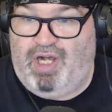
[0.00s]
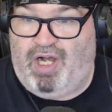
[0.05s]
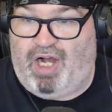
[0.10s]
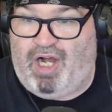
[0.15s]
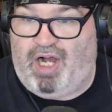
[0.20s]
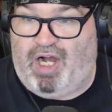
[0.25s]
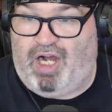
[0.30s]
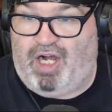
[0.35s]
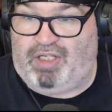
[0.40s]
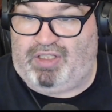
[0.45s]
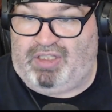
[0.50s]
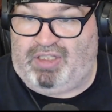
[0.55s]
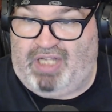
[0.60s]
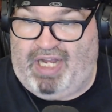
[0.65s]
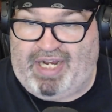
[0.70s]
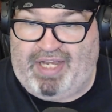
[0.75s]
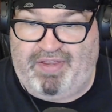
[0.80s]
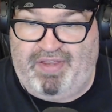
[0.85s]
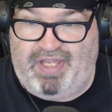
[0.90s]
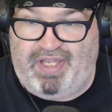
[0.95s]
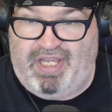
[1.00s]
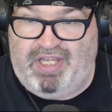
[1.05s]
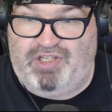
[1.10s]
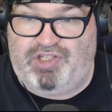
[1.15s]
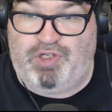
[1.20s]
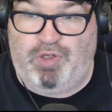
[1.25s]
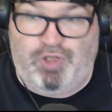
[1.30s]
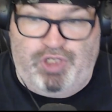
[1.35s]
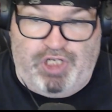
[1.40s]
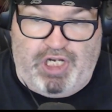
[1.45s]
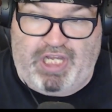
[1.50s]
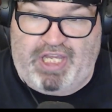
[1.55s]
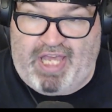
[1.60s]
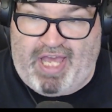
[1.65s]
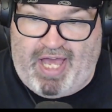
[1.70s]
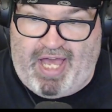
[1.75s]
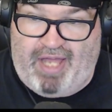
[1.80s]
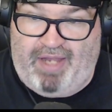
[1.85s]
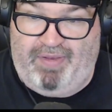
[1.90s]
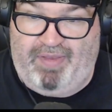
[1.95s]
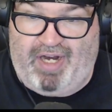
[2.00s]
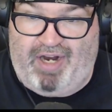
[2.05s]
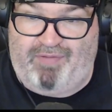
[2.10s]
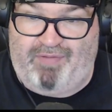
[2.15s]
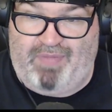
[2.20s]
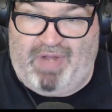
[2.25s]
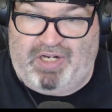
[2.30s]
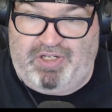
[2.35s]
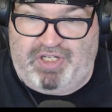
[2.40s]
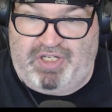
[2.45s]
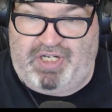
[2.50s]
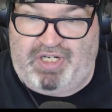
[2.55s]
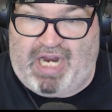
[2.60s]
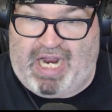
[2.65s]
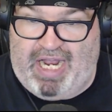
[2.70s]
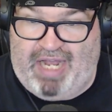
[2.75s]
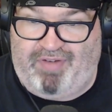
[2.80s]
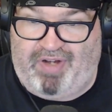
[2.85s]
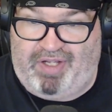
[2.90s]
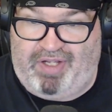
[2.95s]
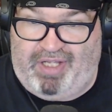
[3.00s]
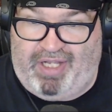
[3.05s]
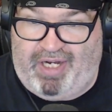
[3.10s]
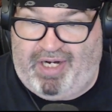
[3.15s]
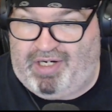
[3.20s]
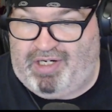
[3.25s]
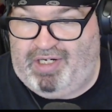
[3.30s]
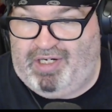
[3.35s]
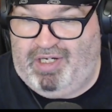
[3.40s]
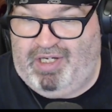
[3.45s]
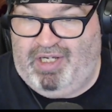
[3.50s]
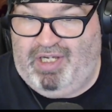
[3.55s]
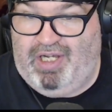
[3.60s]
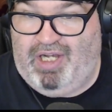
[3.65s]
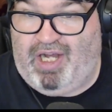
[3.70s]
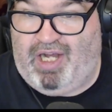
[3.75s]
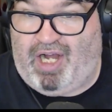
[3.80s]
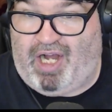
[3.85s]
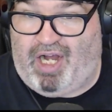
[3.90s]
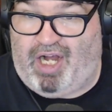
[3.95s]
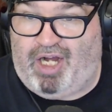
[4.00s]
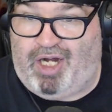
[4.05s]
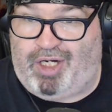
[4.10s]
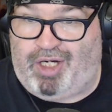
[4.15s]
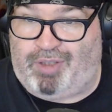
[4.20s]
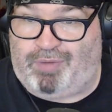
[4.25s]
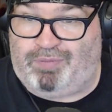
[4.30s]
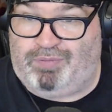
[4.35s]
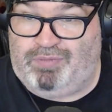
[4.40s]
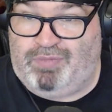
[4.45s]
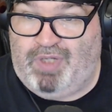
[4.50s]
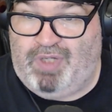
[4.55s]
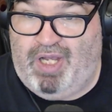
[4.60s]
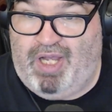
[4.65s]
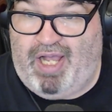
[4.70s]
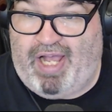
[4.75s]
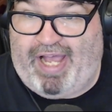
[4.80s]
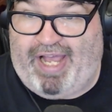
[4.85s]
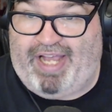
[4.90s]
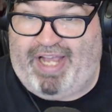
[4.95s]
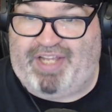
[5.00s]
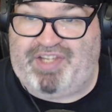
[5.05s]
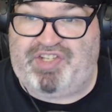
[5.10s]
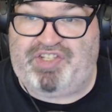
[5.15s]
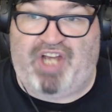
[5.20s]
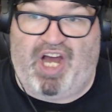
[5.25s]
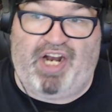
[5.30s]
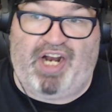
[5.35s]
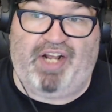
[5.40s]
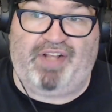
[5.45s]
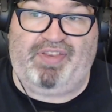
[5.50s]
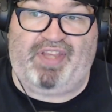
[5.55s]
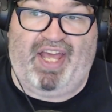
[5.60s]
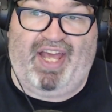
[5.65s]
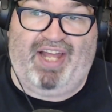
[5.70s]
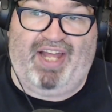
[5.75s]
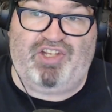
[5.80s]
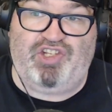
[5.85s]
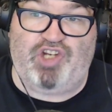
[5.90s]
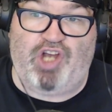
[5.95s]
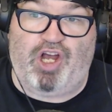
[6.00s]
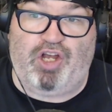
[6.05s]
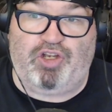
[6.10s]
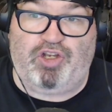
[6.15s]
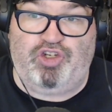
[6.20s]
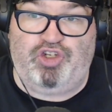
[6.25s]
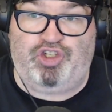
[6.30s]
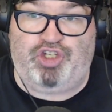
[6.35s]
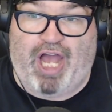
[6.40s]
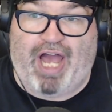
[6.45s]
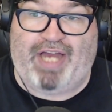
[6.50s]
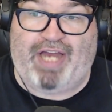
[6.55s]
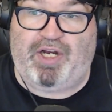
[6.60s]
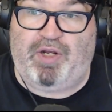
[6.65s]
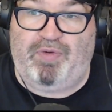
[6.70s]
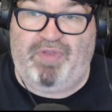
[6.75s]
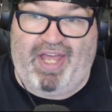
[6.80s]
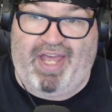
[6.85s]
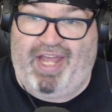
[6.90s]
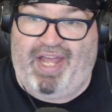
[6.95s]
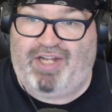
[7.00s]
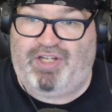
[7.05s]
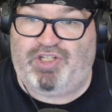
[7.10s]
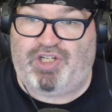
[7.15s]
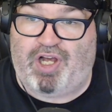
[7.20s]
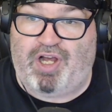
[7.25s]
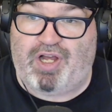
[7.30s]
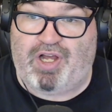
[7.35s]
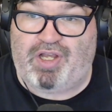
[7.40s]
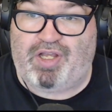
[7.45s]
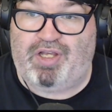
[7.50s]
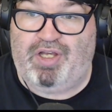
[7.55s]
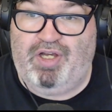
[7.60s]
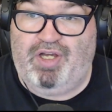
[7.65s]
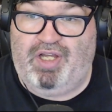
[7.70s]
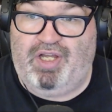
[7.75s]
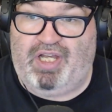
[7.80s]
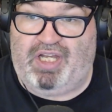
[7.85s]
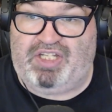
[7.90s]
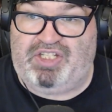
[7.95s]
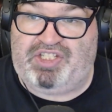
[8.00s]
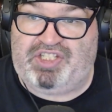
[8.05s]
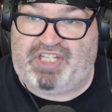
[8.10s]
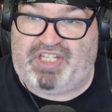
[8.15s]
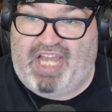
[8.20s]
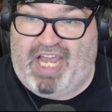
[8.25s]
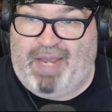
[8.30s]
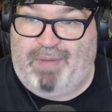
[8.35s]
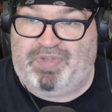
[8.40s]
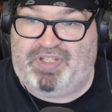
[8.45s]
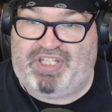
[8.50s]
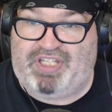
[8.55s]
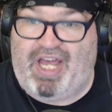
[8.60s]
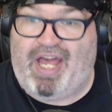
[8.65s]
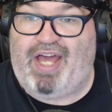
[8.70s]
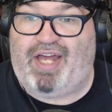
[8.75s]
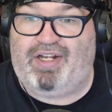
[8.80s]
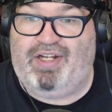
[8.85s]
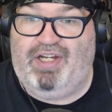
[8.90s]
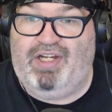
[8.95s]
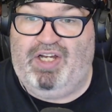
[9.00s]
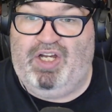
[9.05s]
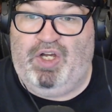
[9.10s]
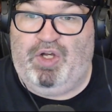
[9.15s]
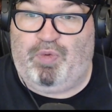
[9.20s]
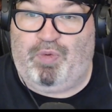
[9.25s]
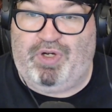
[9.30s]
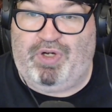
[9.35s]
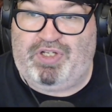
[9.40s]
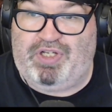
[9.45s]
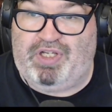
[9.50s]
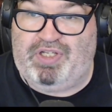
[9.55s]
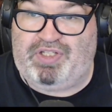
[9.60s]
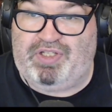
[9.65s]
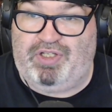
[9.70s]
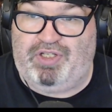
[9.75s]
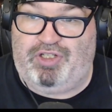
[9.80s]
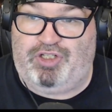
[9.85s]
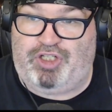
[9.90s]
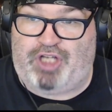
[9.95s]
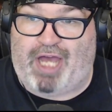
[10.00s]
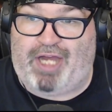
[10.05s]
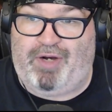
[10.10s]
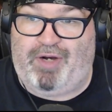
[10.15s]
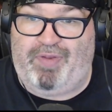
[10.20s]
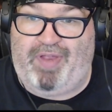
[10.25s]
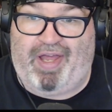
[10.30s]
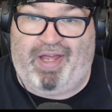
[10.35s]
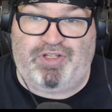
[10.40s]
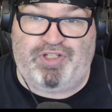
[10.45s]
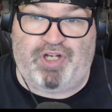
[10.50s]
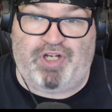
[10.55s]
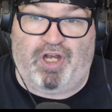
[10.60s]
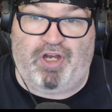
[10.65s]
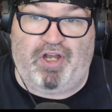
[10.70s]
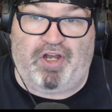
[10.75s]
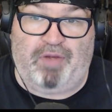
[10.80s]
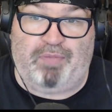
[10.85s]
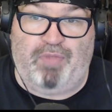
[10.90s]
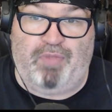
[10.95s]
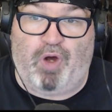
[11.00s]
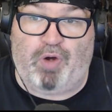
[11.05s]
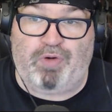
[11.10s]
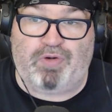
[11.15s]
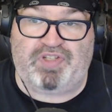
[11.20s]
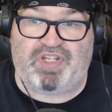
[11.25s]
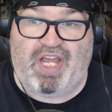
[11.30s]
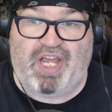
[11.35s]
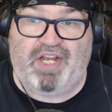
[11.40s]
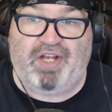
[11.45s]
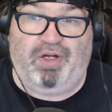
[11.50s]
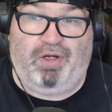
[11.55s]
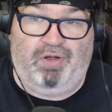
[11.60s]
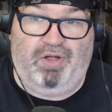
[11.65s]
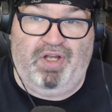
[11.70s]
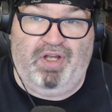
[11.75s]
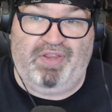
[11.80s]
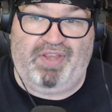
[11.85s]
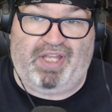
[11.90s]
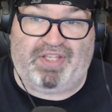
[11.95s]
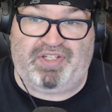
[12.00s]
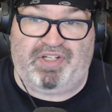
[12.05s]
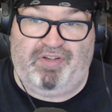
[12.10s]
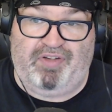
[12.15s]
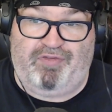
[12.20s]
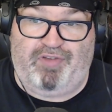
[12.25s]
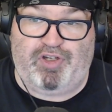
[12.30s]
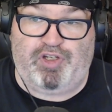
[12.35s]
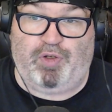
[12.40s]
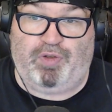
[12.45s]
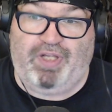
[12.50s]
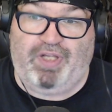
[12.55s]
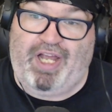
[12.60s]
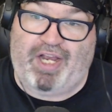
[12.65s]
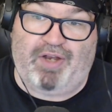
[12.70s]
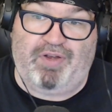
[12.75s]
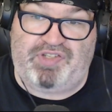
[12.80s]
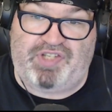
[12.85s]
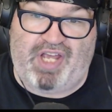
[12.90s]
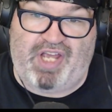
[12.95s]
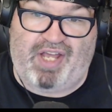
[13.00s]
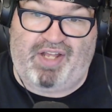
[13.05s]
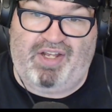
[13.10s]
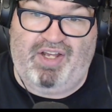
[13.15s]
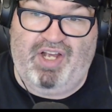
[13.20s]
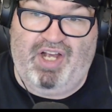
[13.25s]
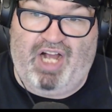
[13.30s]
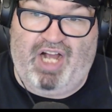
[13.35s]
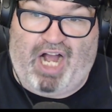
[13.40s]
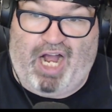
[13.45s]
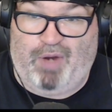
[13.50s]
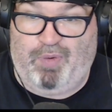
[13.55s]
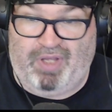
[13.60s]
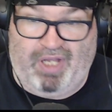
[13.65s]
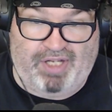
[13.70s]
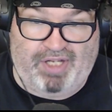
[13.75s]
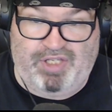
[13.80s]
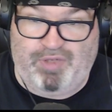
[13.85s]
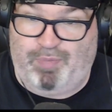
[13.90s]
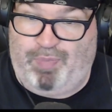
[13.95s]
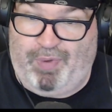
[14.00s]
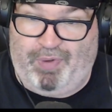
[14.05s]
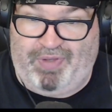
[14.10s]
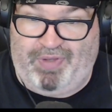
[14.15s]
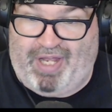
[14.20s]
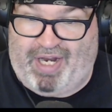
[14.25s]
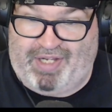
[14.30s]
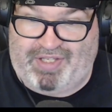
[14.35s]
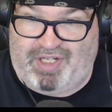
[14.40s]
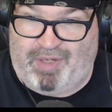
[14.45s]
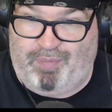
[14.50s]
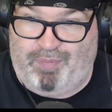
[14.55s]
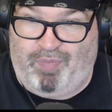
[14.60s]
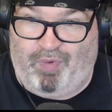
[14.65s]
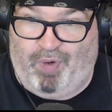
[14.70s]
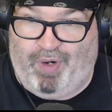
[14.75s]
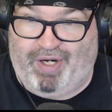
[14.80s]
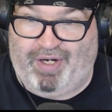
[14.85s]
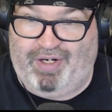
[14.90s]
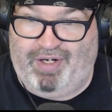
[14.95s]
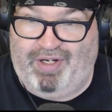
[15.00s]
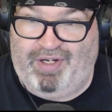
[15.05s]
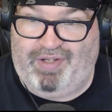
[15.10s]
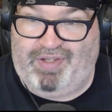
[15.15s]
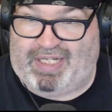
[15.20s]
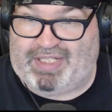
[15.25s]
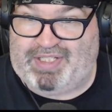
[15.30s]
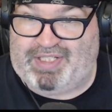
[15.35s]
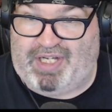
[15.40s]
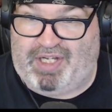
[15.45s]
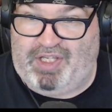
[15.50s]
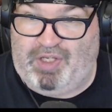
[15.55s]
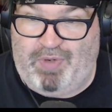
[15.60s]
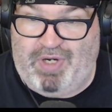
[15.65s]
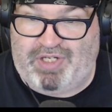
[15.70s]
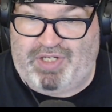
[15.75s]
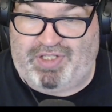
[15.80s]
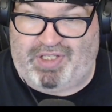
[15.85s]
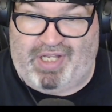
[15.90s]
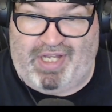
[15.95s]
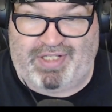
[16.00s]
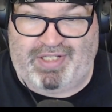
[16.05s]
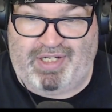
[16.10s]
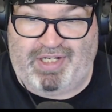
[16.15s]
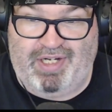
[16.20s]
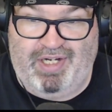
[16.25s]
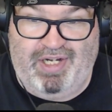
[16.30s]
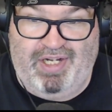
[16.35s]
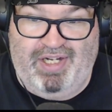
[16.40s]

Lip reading: Like the sushi kit that I've mentioned I have on there. A Sonic the Hedgehog, Shadow the Hedgehog escape set, which is Shadow the Hedgehog on a motorcycle. That's an official Lego set. I would like to build that at some point. That's on the wish list.